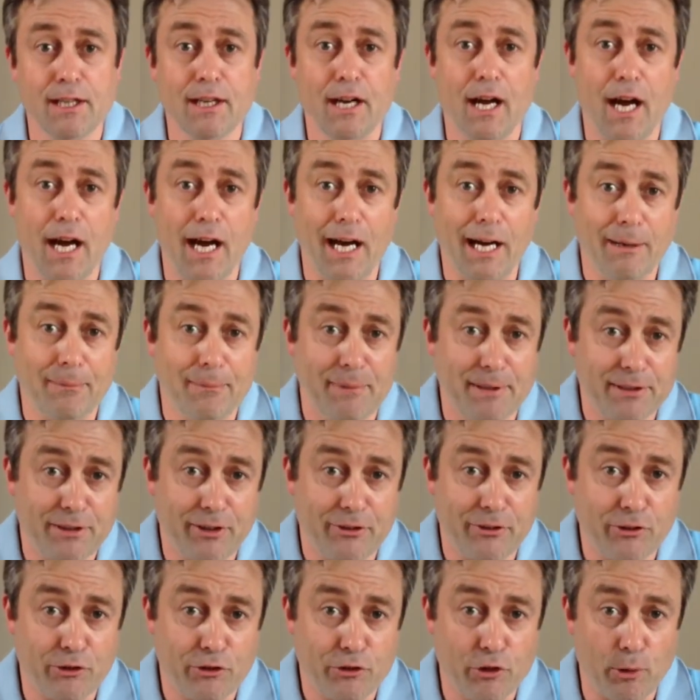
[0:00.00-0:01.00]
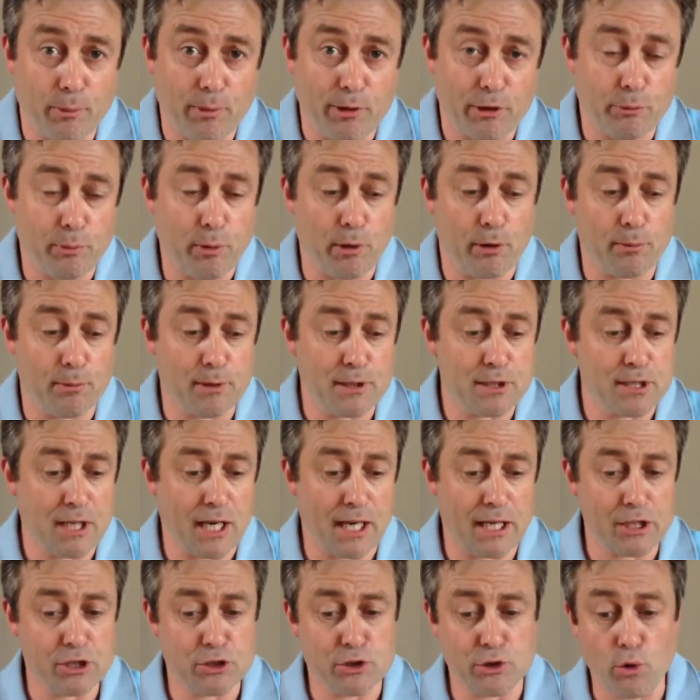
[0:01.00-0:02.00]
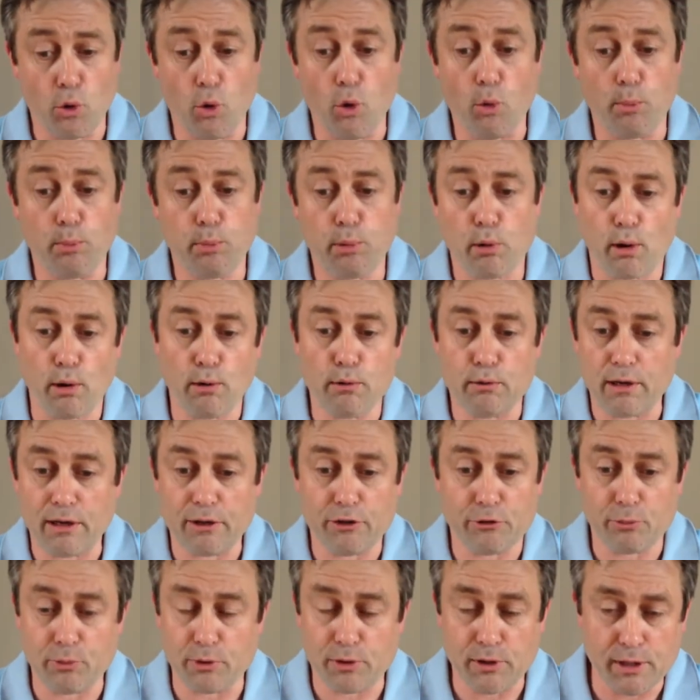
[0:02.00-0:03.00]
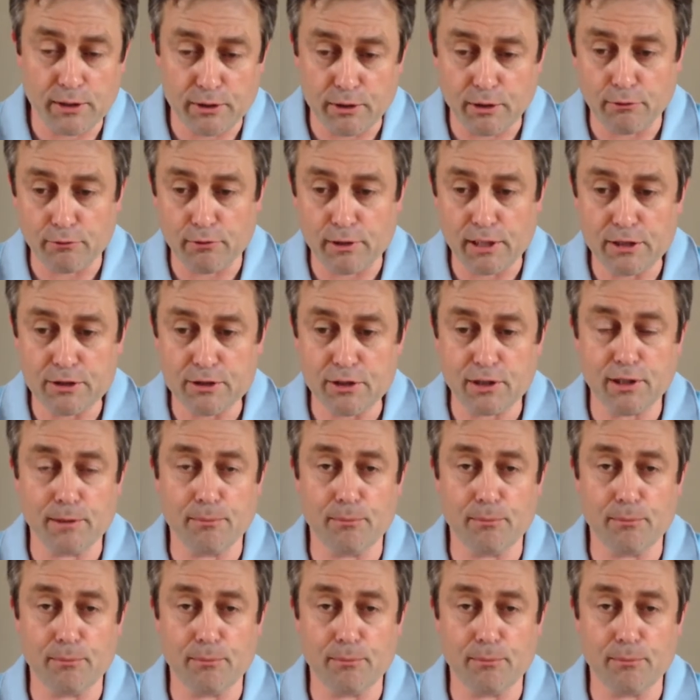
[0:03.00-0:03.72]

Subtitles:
It doesn't stop experimentation or progress within the region.